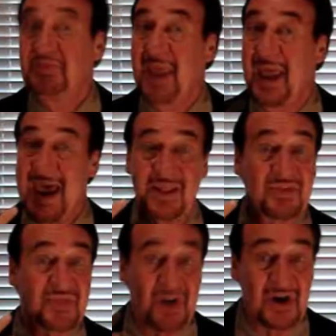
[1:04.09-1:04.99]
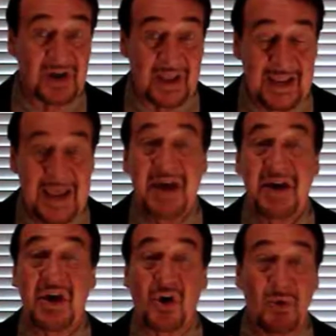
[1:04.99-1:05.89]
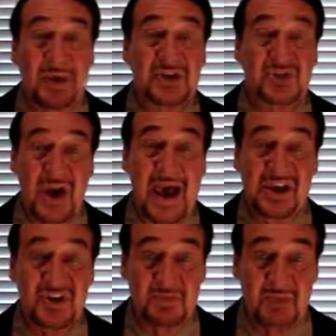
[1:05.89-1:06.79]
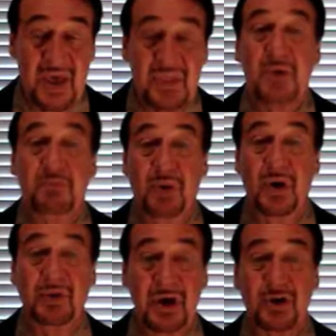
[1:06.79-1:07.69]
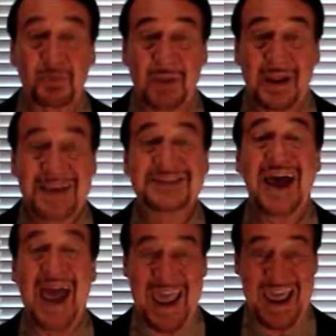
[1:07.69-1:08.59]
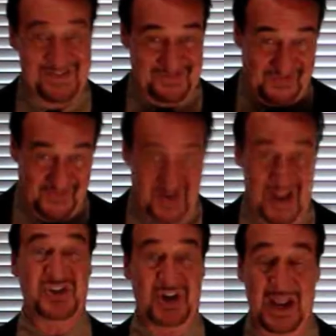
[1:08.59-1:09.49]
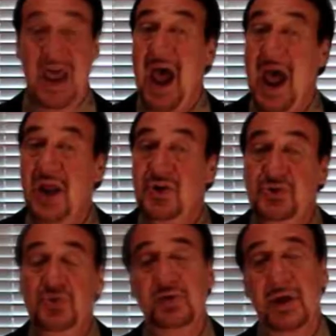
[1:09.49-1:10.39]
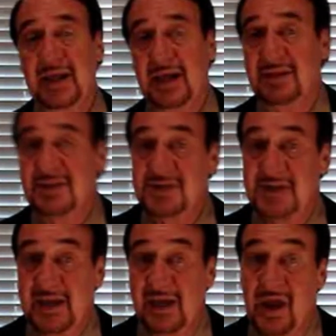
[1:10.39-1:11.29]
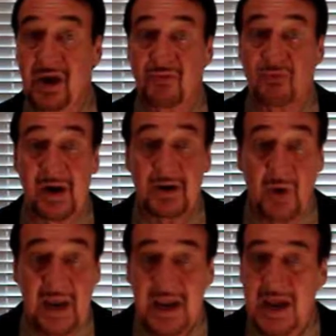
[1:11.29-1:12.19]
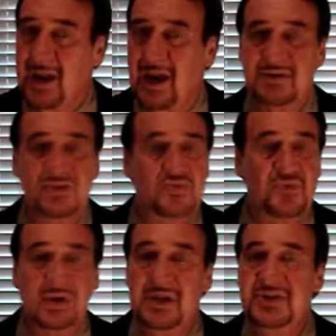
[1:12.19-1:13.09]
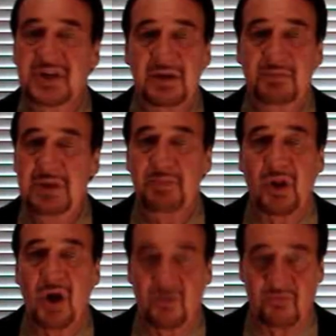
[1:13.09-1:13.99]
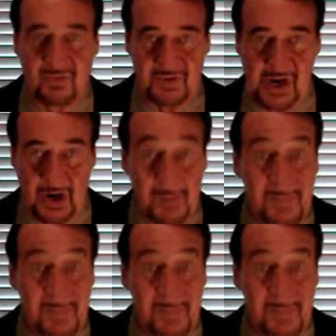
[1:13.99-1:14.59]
And thirdly, go get Jackie Smith, put her in her place, and flush it. And do try to get this taken care of right away, because it's really ticking people off over here.